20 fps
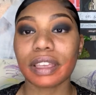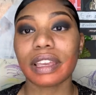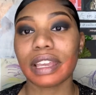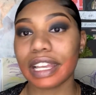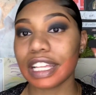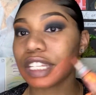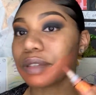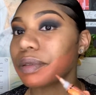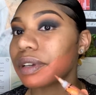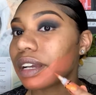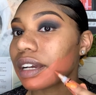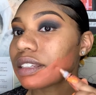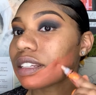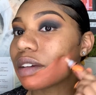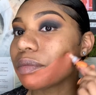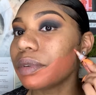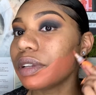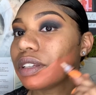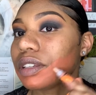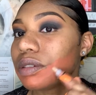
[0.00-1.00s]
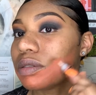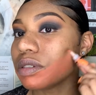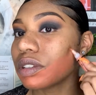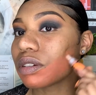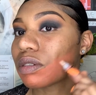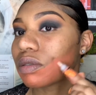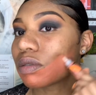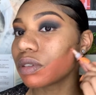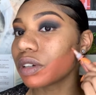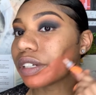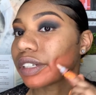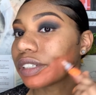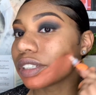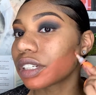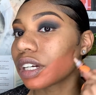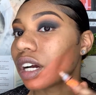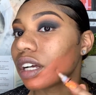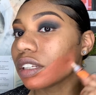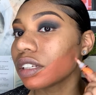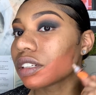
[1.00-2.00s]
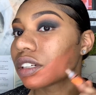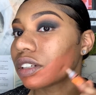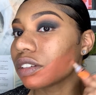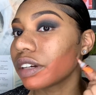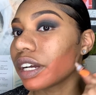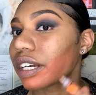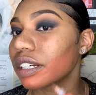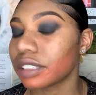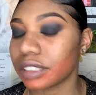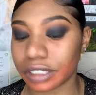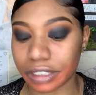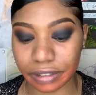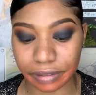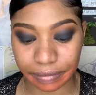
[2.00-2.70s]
It's because I've been using orange color corrector.